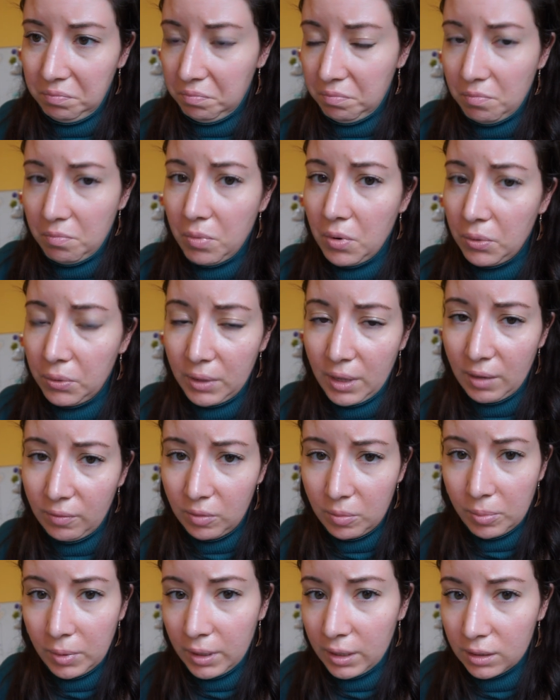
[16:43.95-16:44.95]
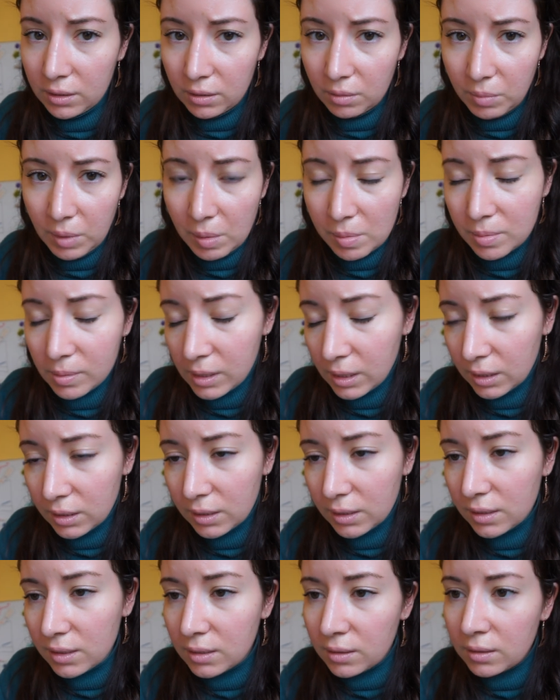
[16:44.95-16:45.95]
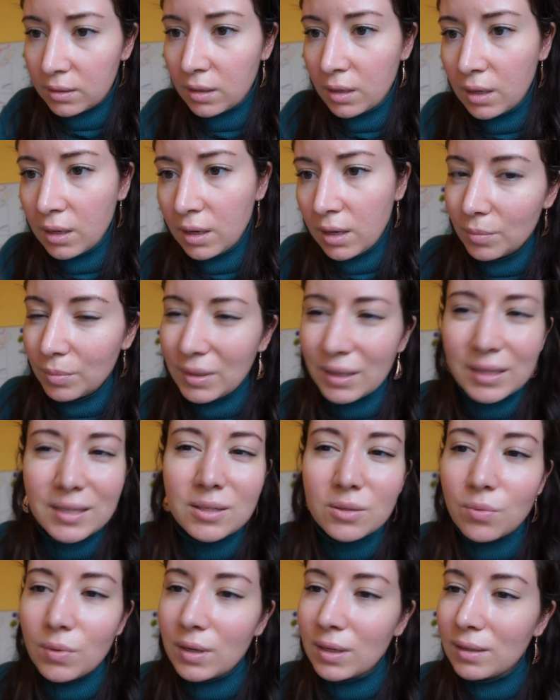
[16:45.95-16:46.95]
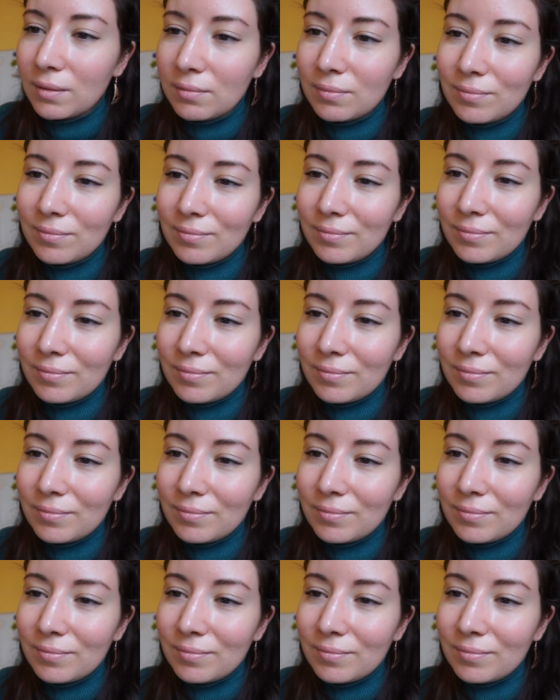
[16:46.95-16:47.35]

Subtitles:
both have a place on my playlists. This one,